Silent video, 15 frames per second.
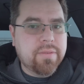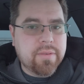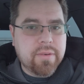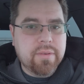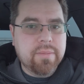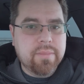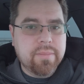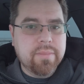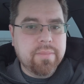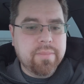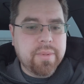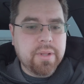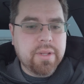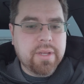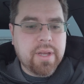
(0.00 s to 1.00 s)
for
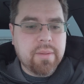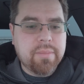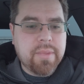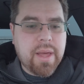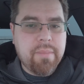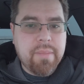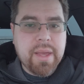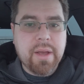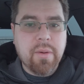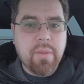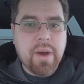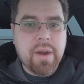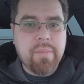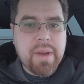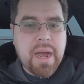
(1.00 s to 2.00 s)
building up that
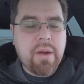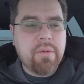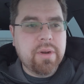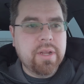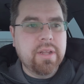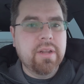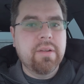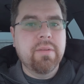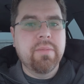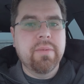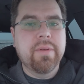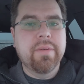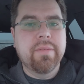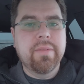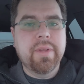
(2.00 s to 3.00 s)
megawatt of power
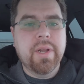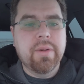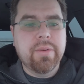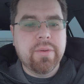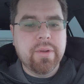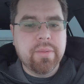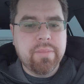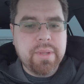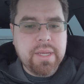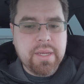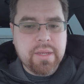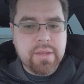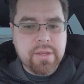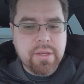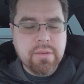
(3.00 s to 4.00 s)
needed, during
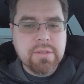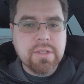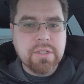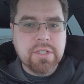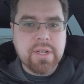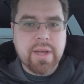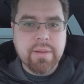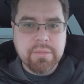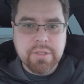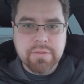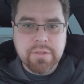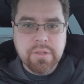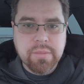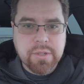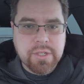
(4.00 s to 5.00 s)
peak usage times of
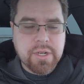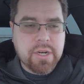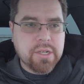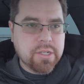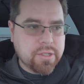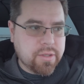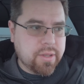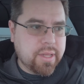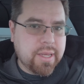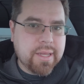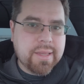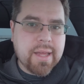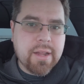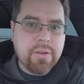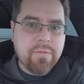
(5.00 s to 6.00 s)
Superchargers so they can
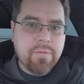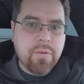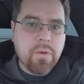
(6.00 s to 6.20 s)
get that